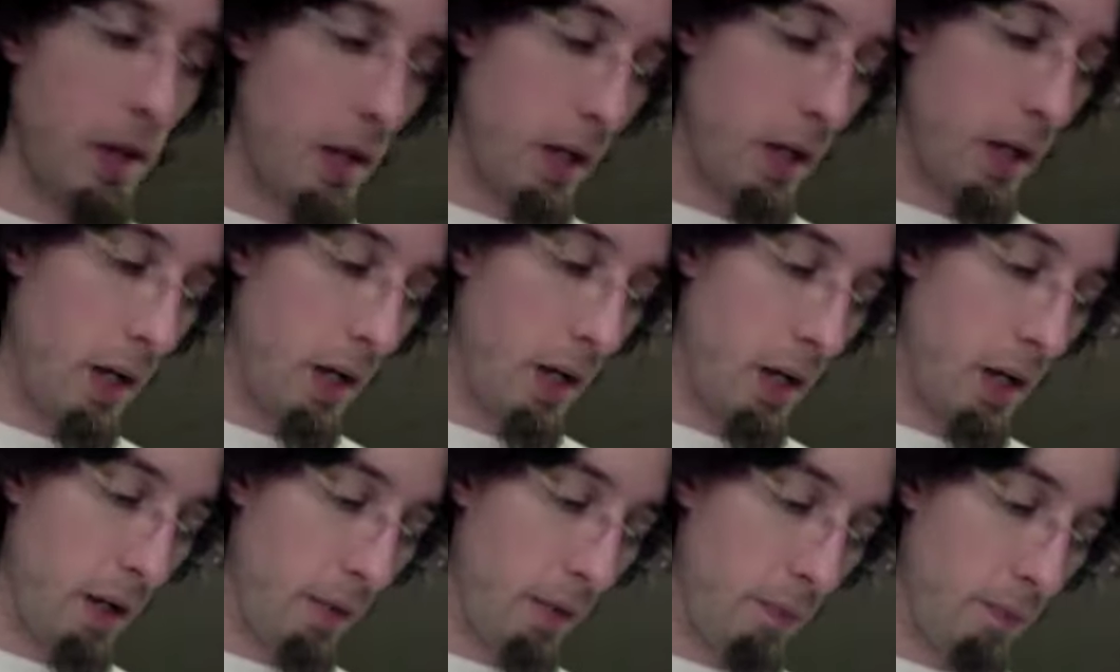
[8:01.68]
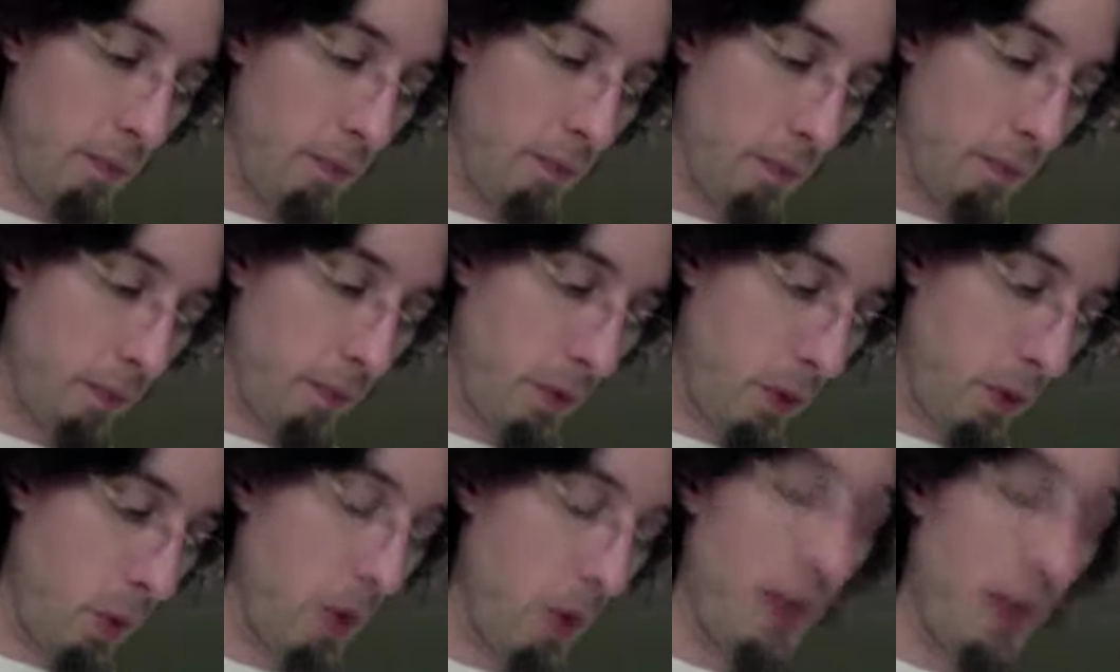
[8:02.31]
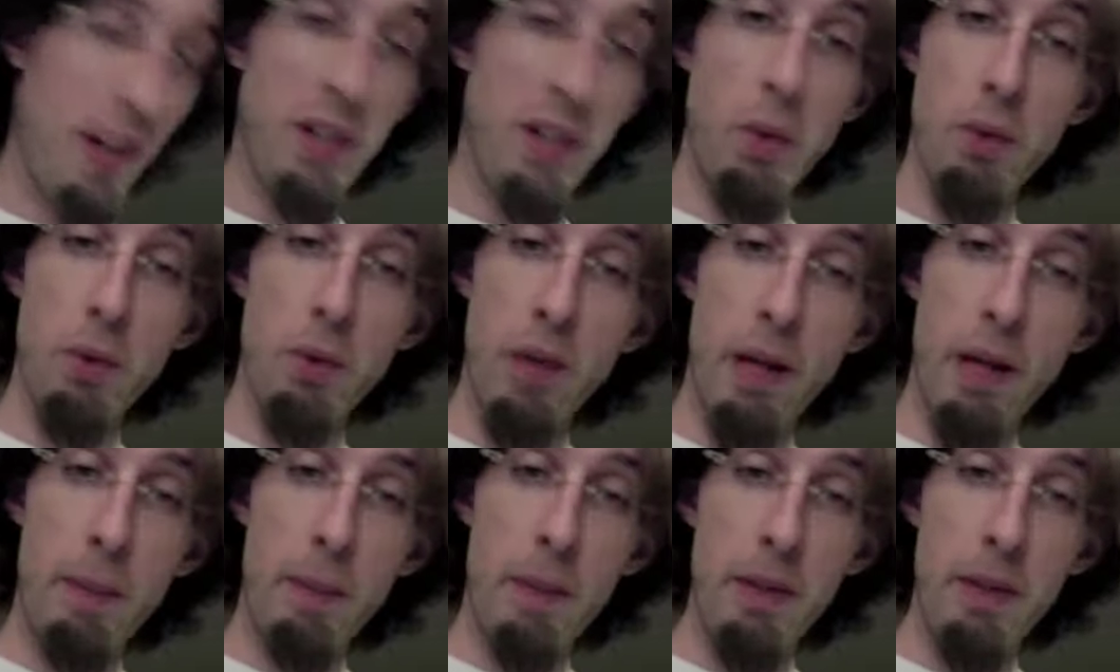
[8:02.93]
The only thing I don't
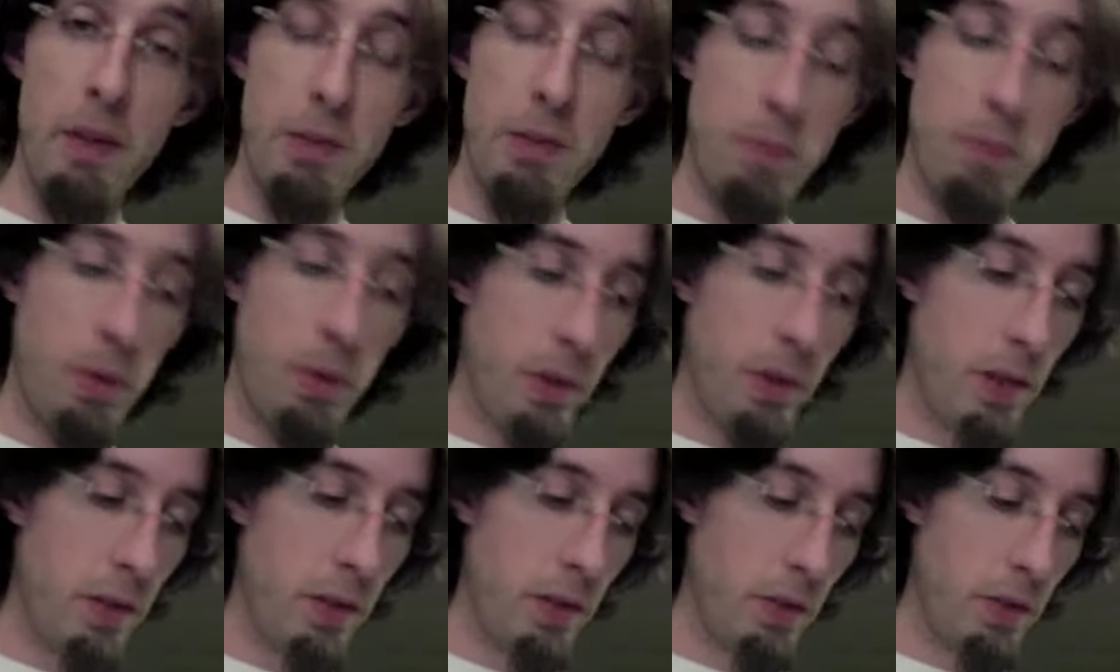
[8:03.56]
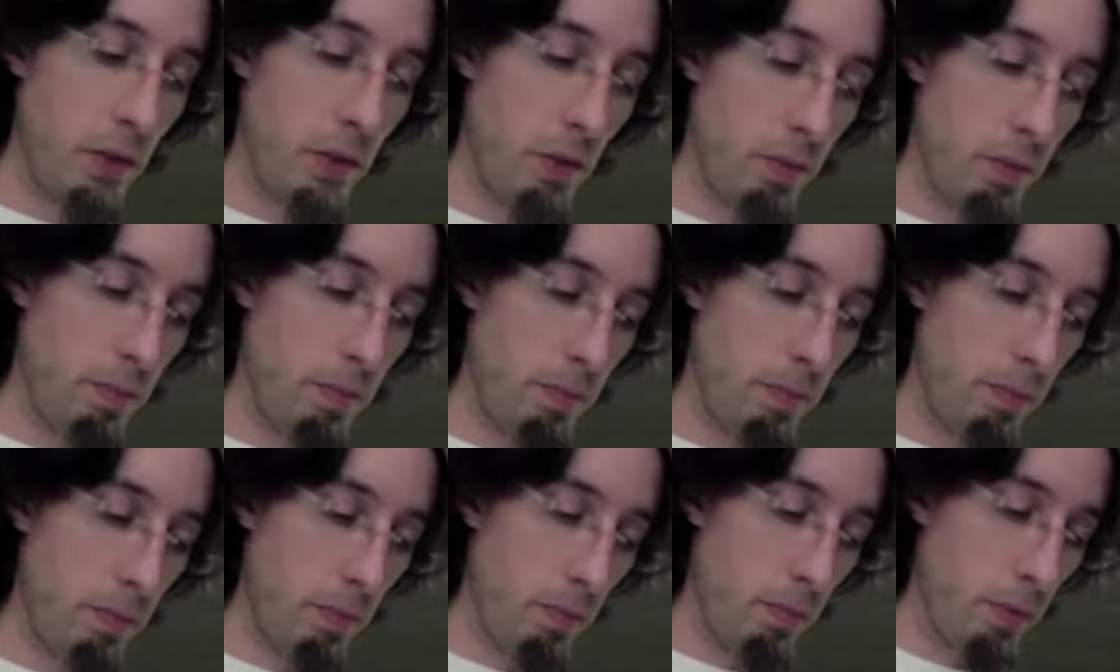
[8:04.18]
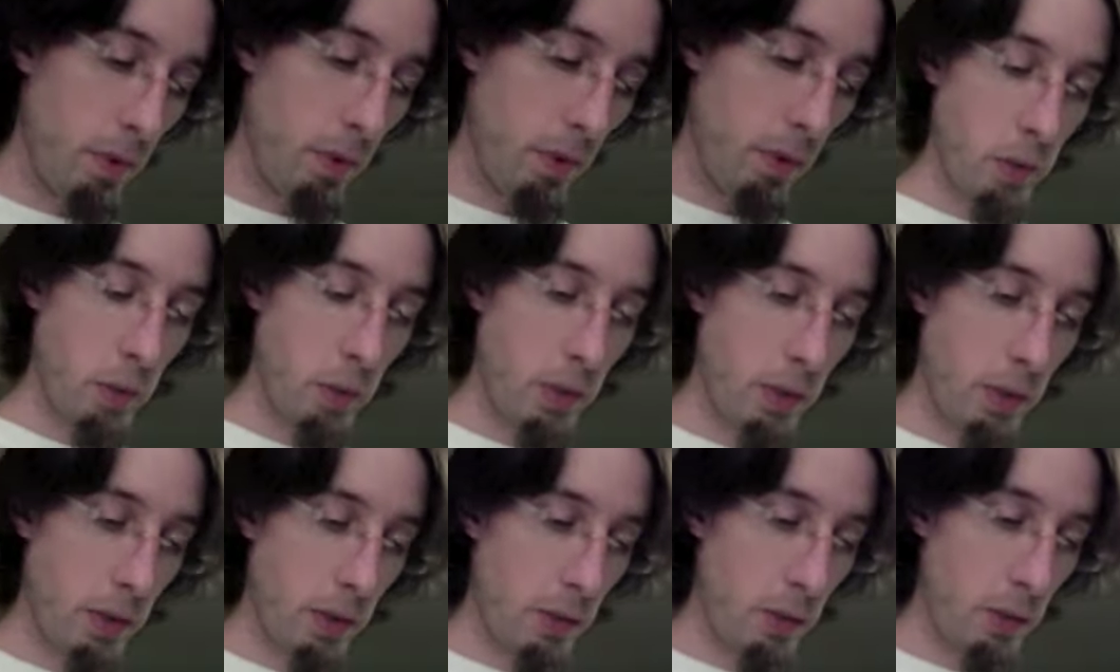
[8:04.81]
like about this book is you'll
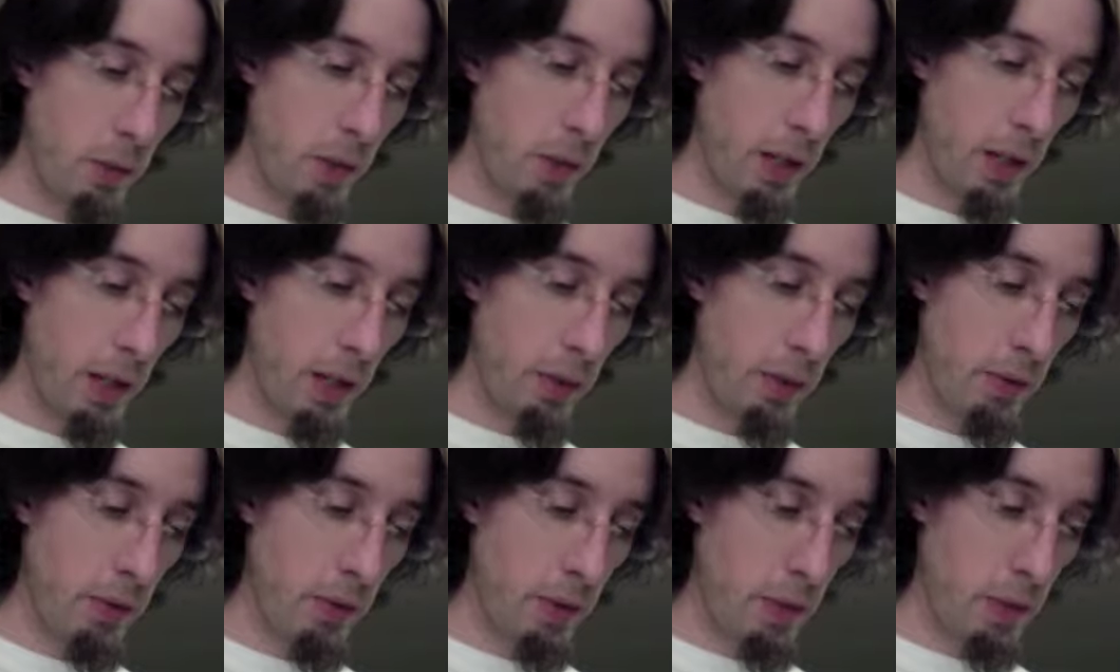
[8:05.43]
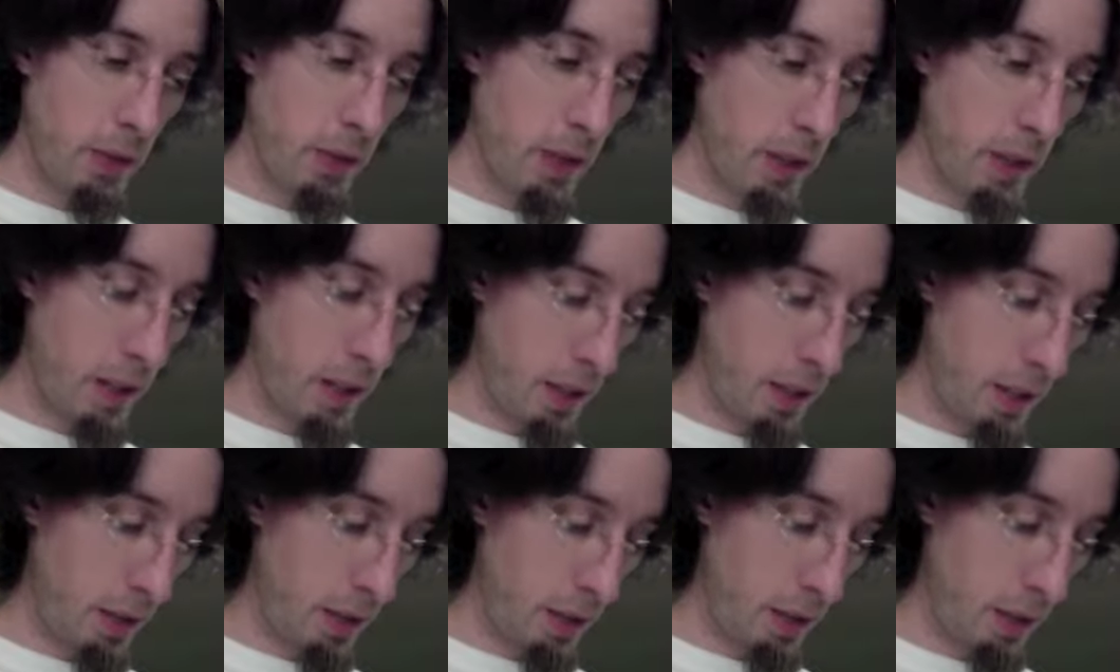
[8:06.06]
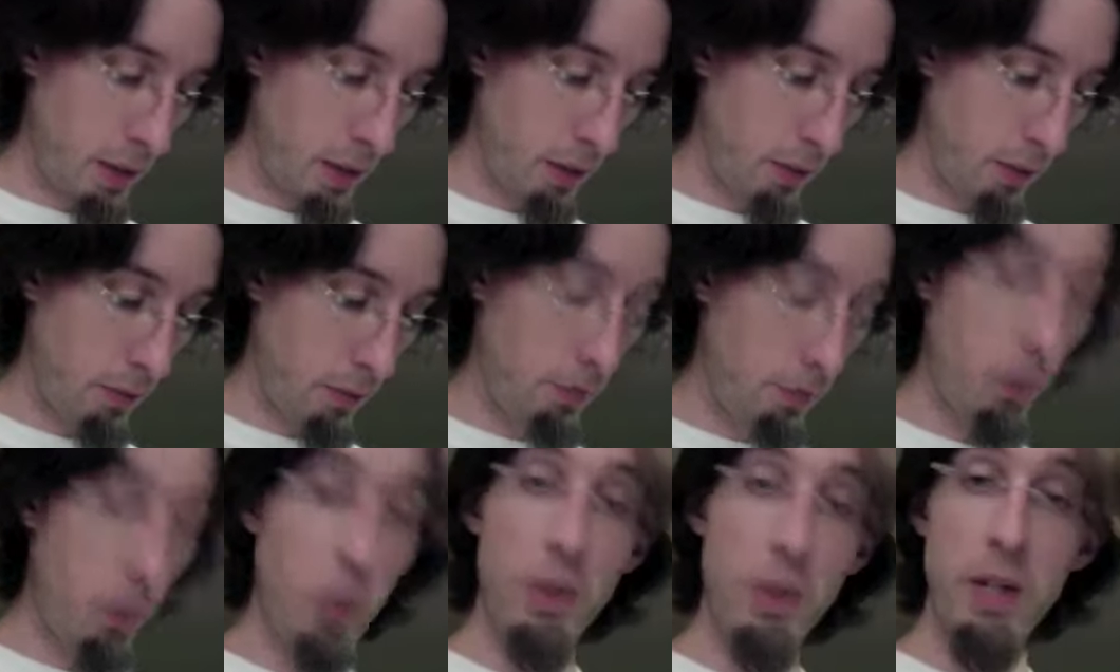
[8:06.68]
learn
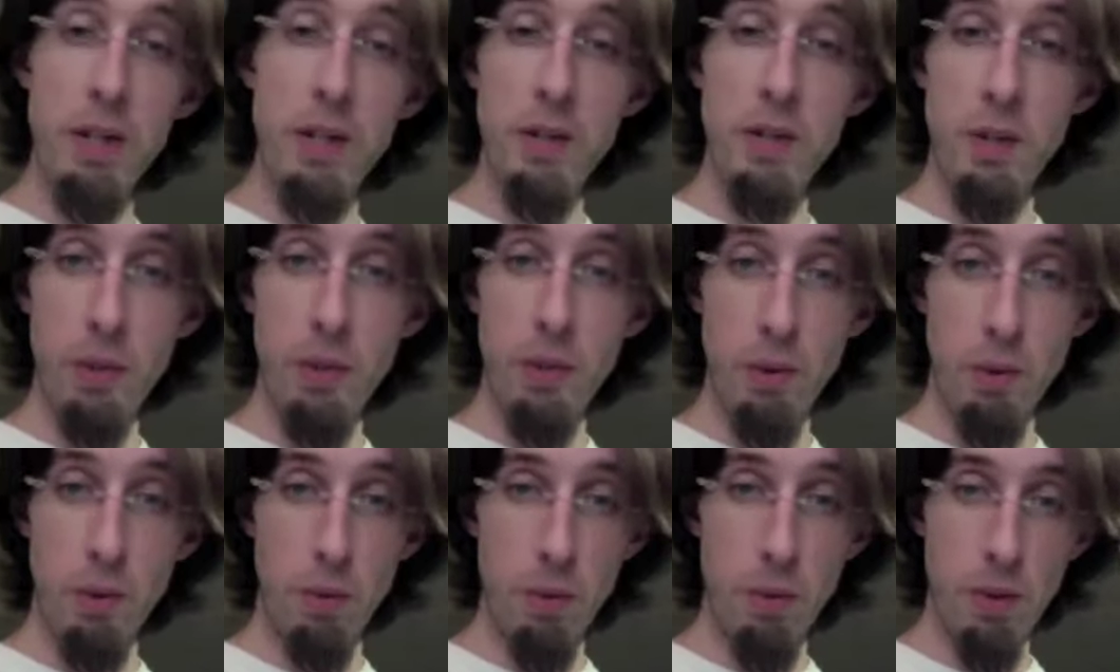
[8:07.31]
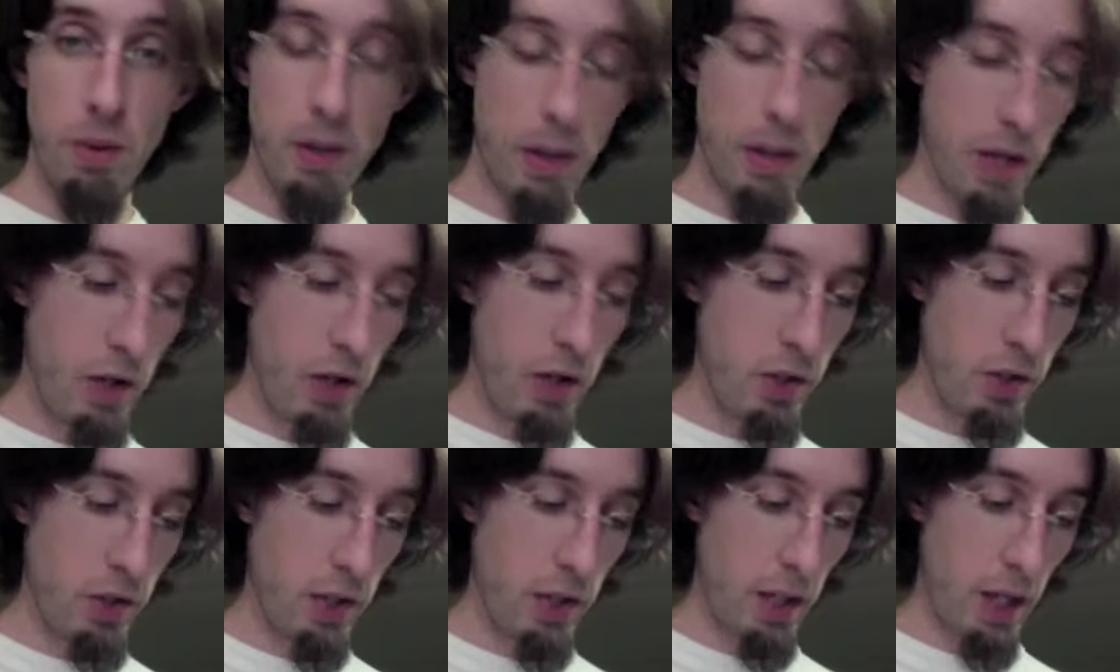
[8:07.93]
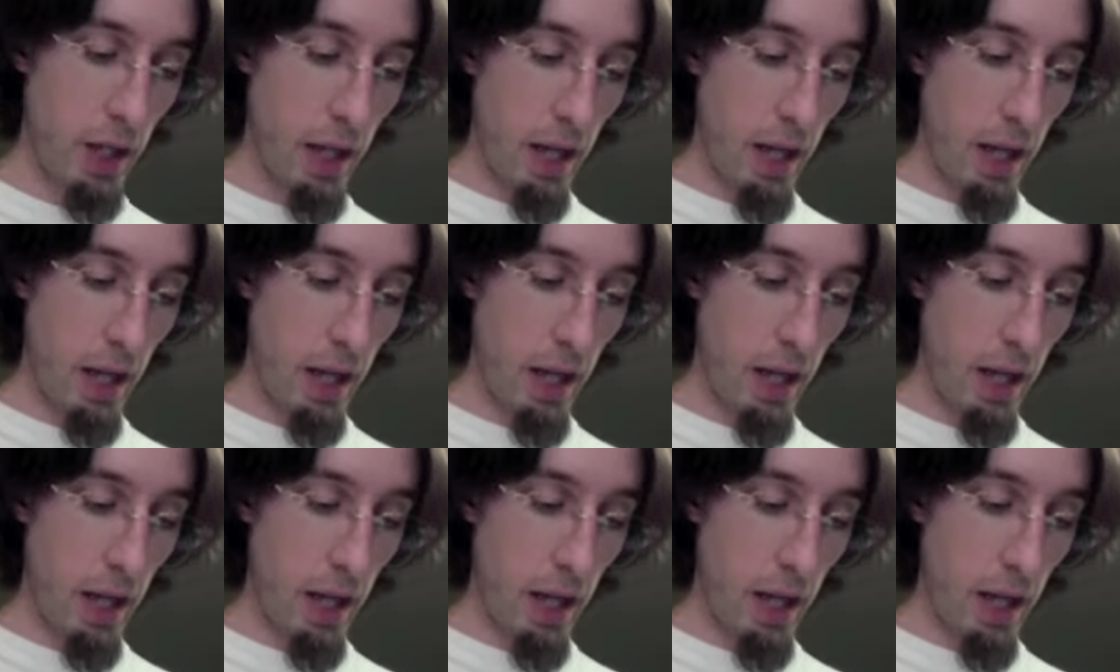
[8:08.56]
2042 kanji.